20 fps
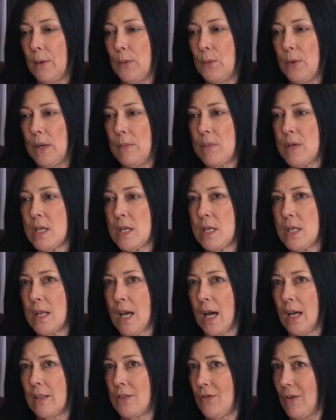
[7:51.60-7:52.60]
women
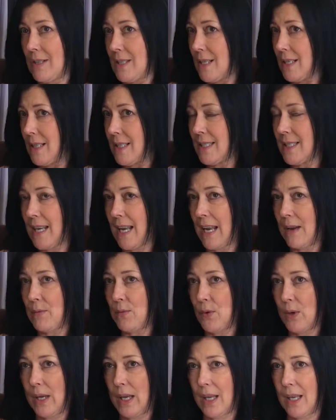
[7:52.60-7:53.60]
are dressing the same
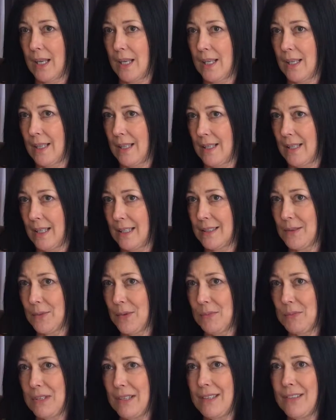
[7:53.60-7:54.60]
way like the
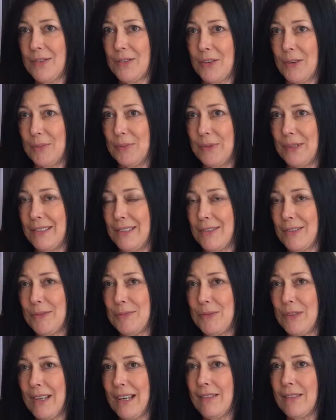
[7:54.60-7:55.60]
women in Europe. In Europe,
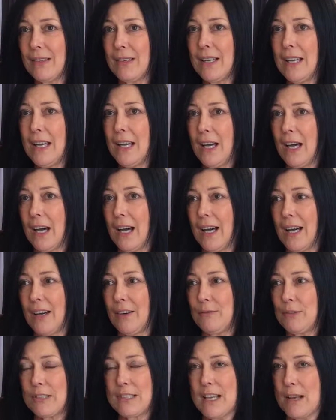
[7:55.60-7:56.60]
you have
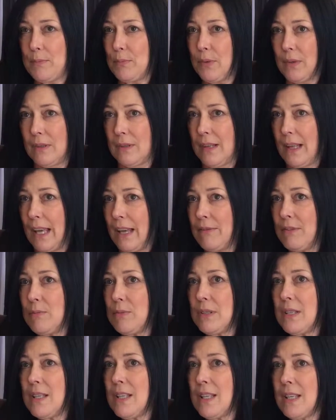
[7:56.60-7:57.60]
for example,
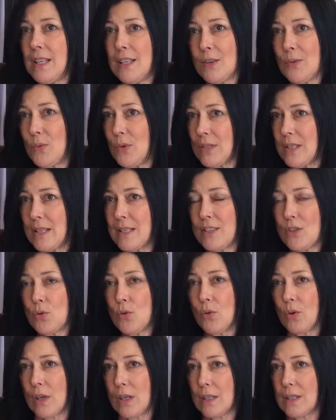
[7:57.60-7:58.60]
everybody here was in
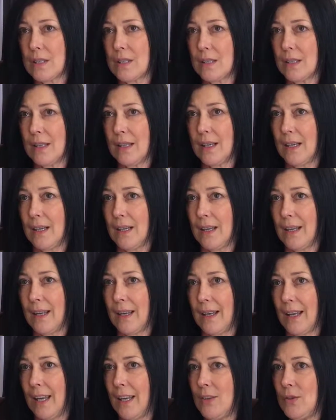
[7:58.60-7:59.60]
shorts.
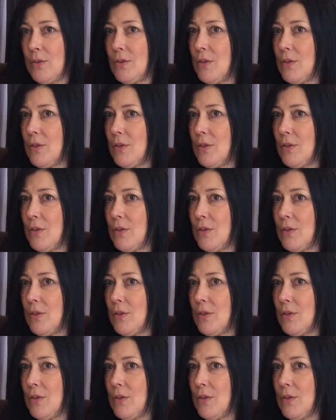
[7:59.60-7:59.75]
In